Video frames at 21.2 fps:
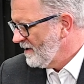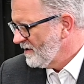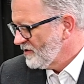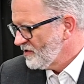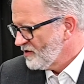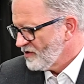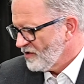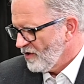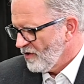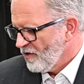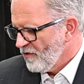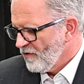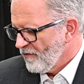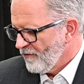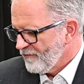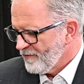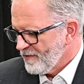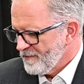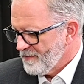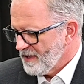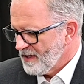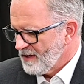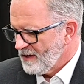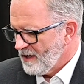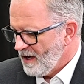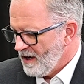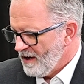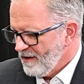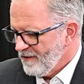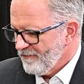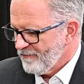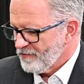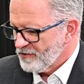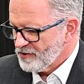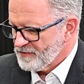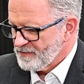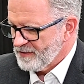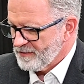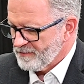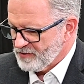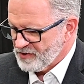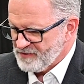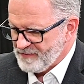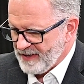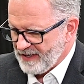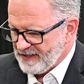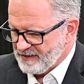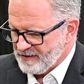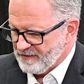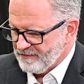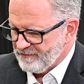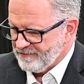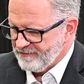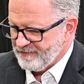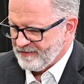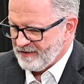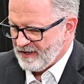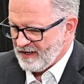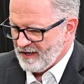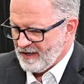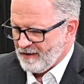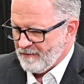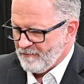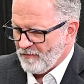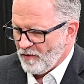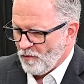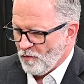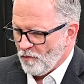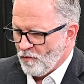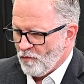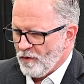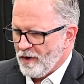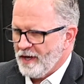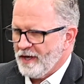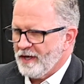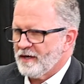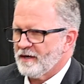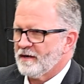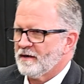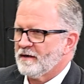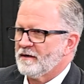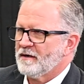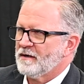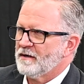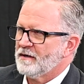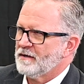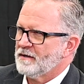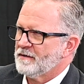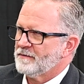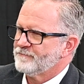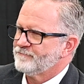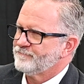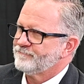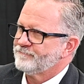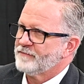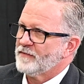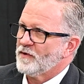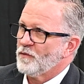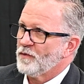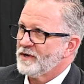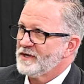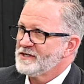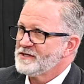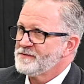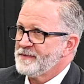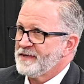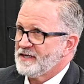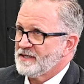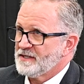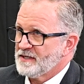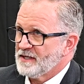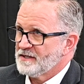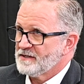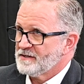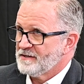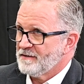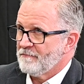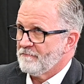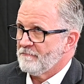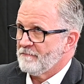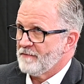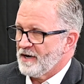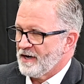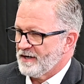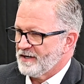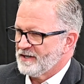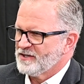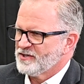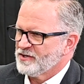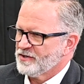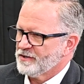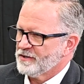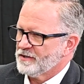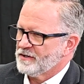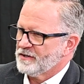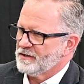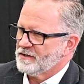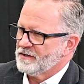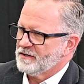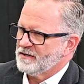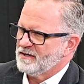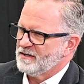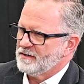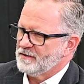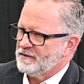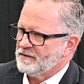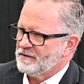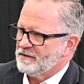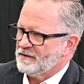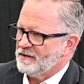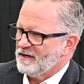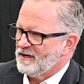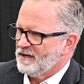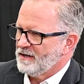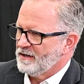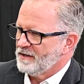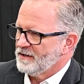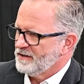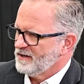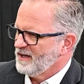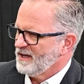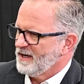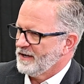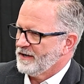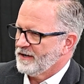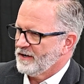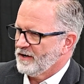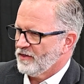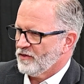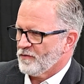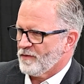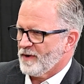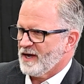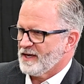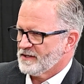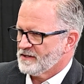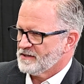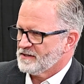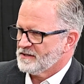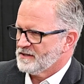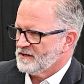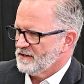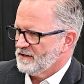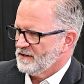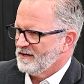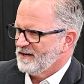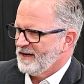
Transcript: So from a law enforcement perspective, what is being done to monitor online threats?